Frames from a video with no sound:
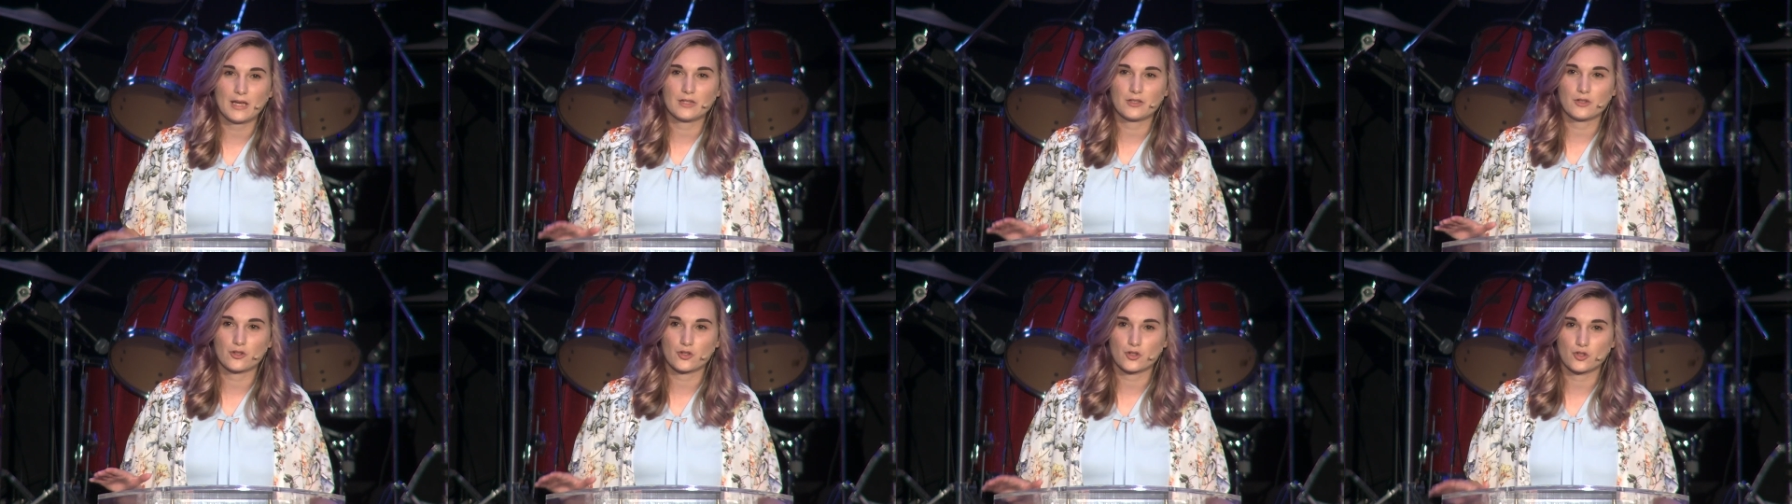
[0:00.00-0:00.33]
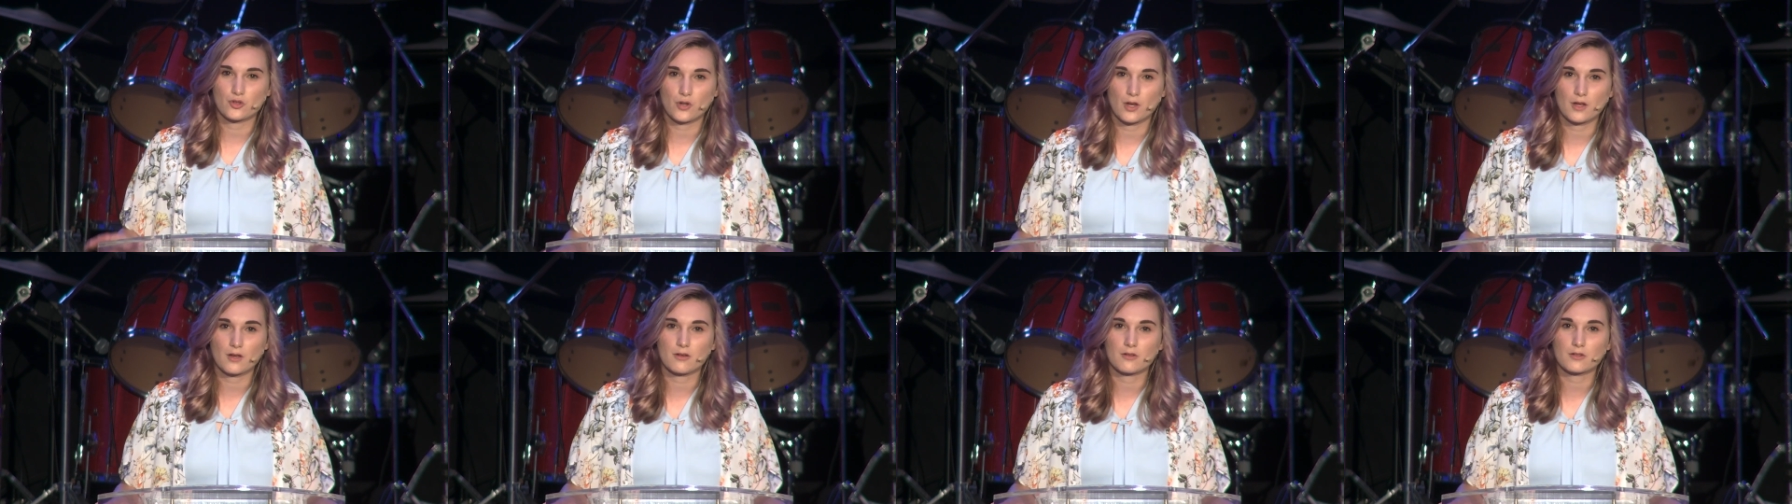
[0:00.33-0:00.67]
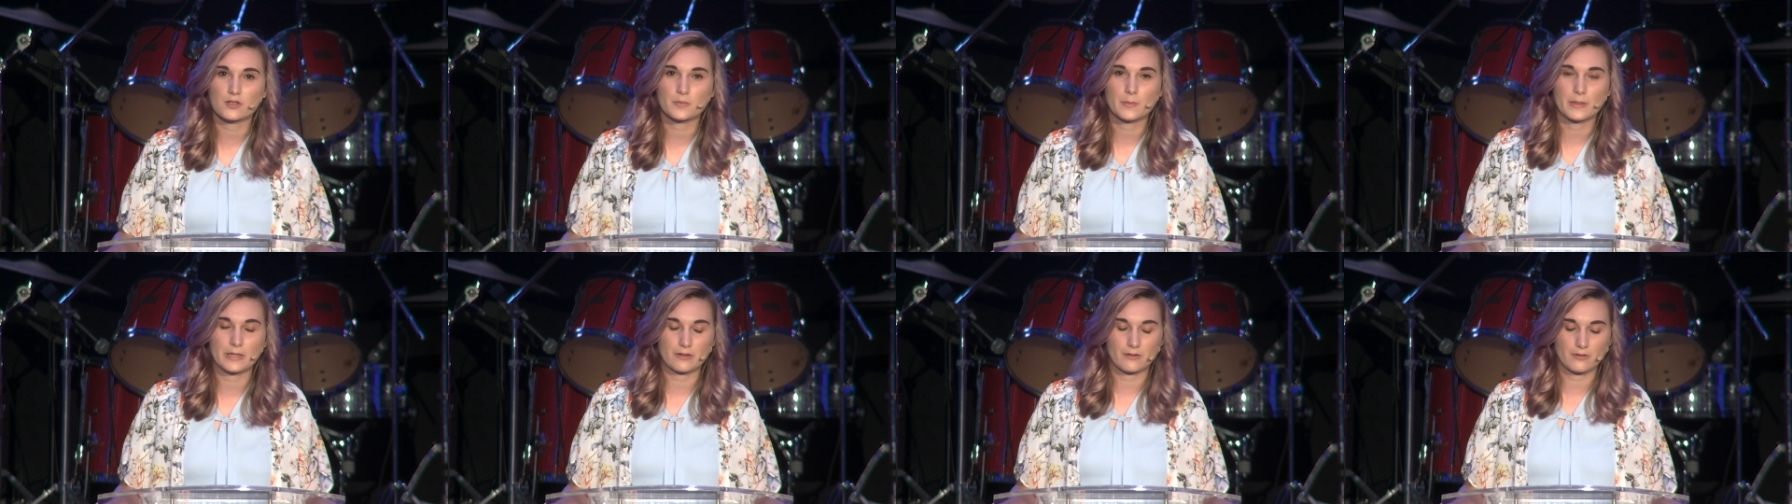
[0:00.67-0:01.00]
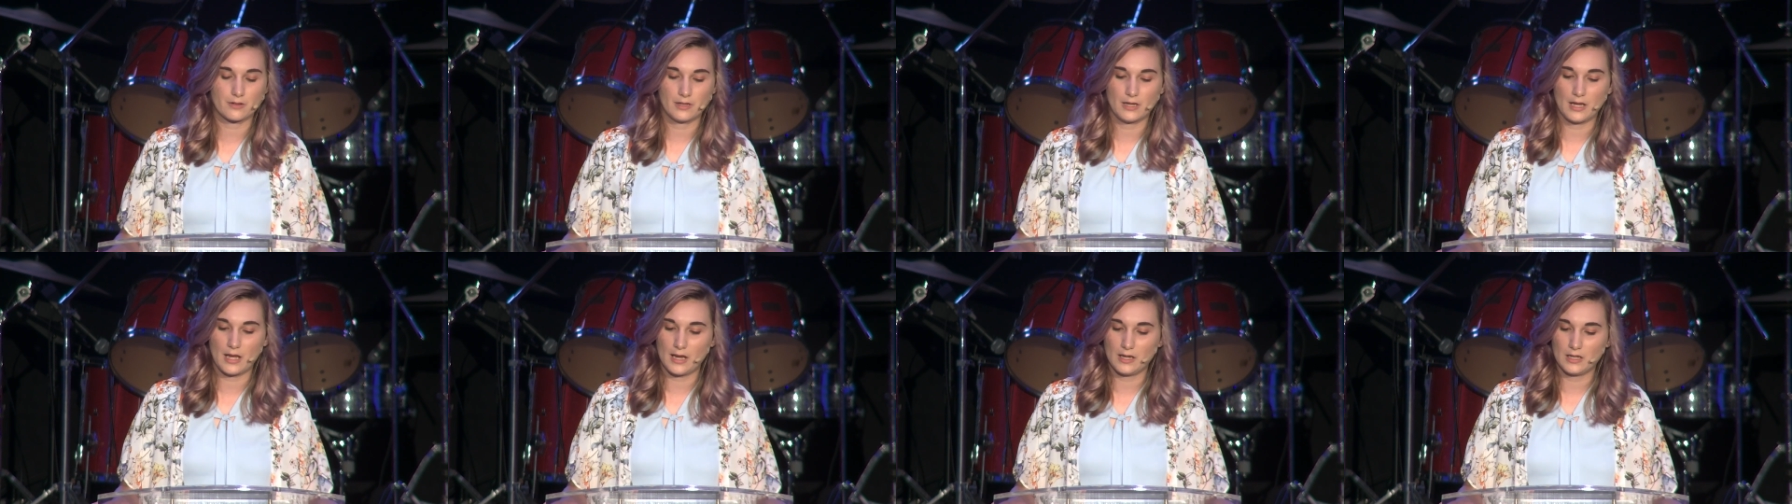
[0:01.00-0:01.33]
and your struggles better
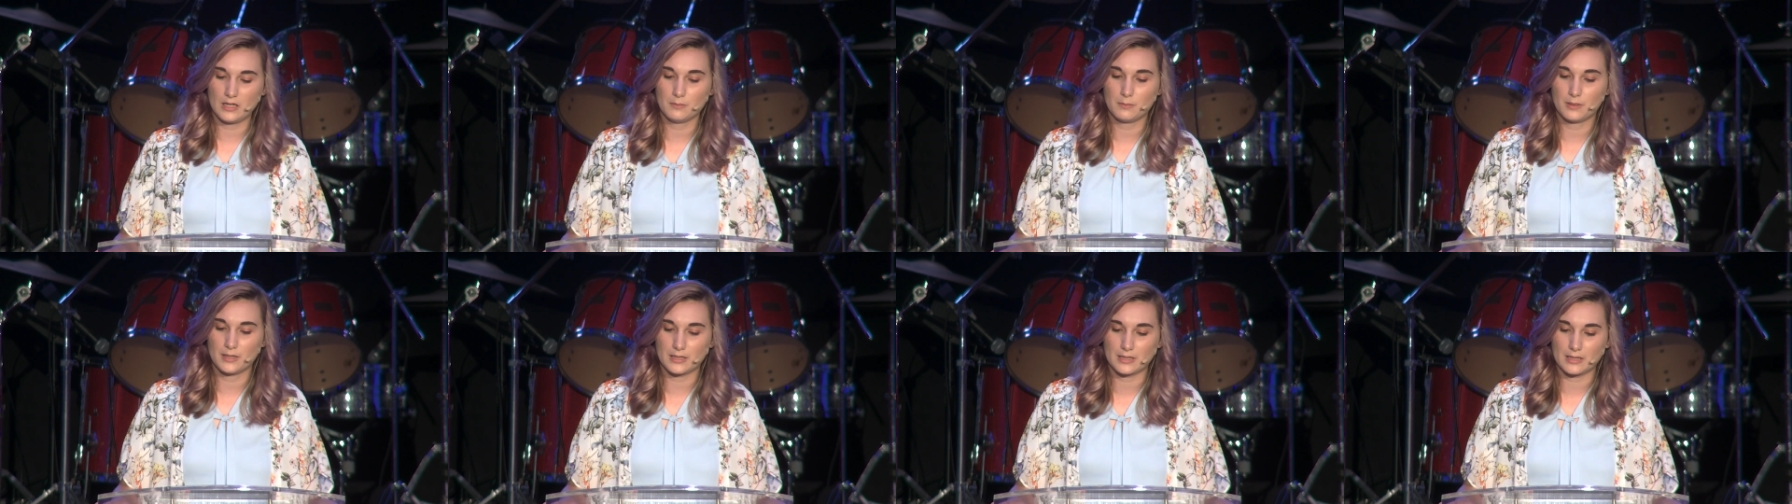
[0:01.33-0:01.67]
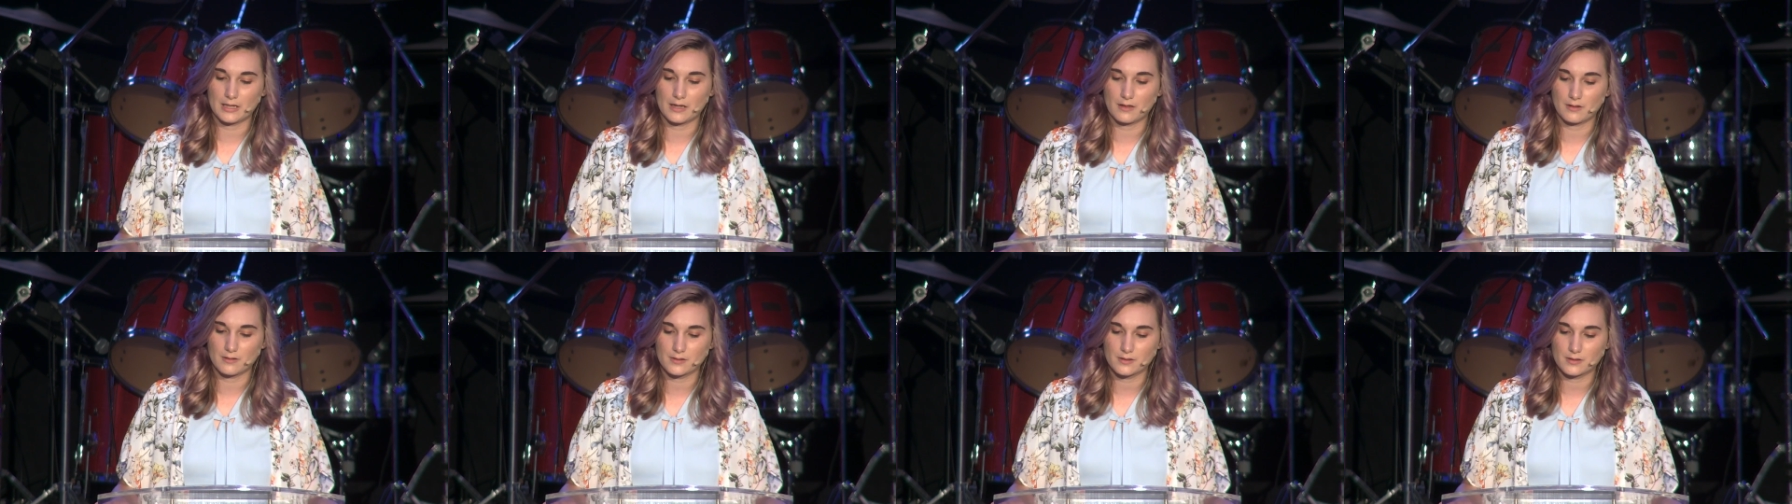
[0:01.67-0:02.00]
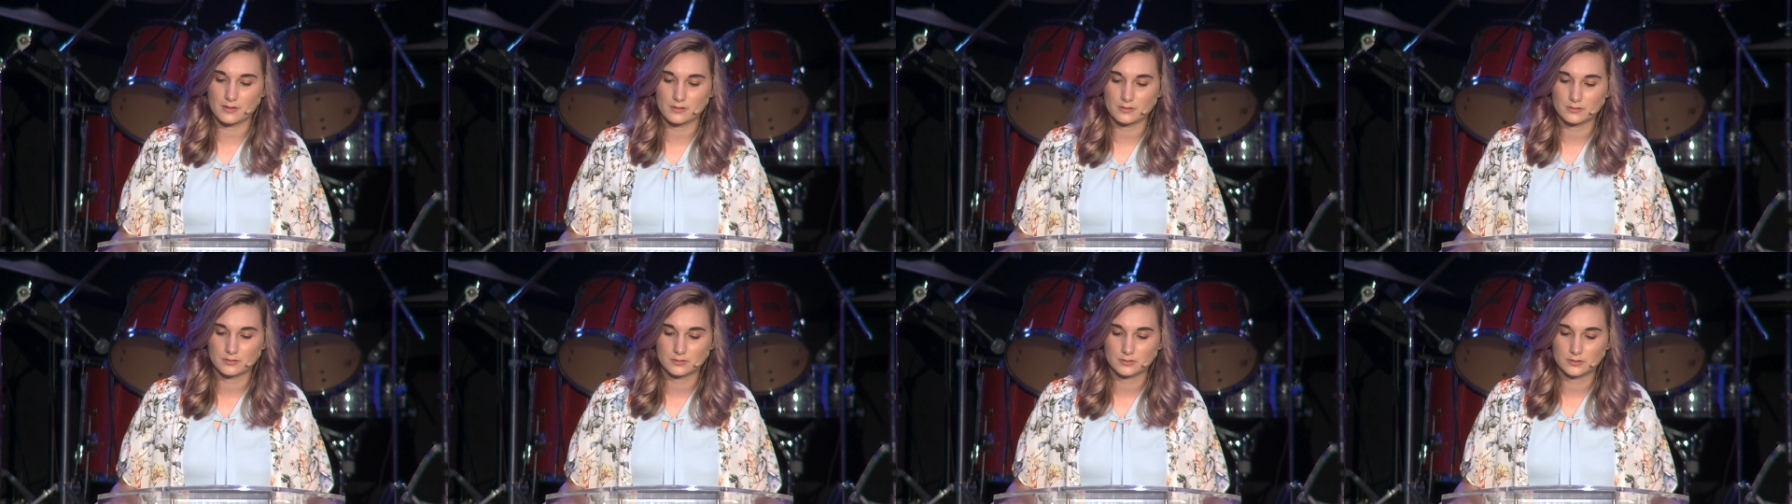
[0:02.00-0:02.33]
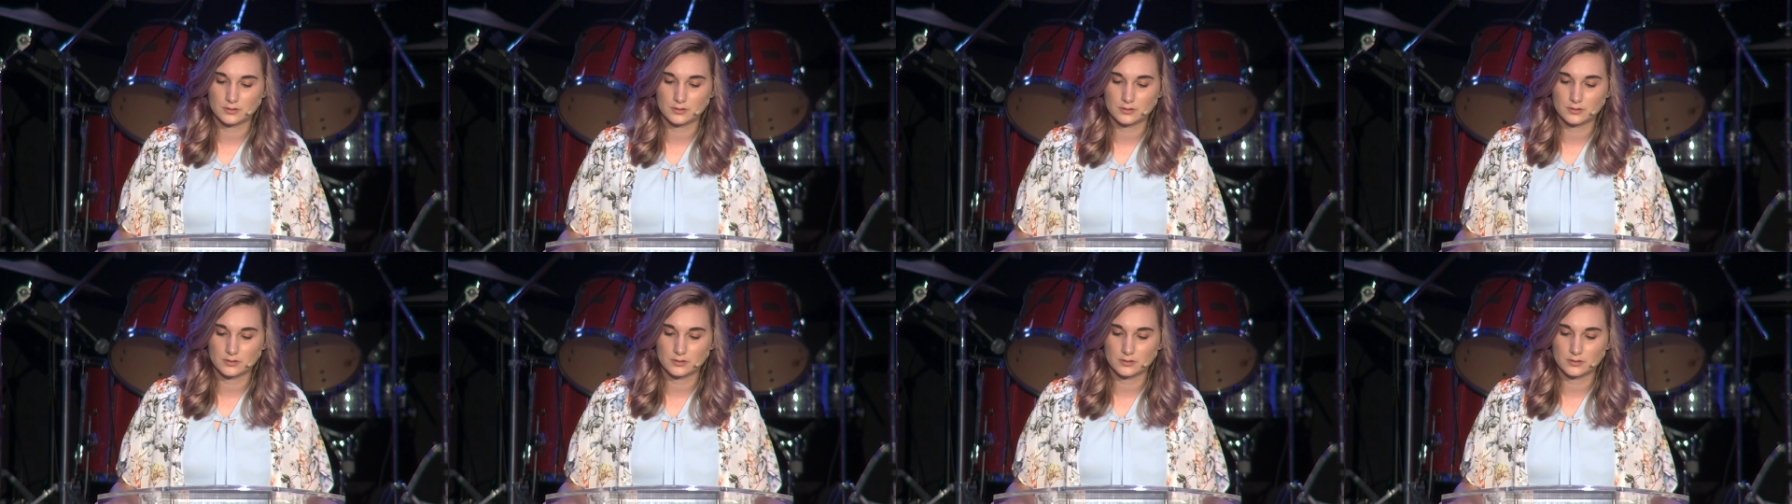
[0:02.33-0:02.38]
than anybody else.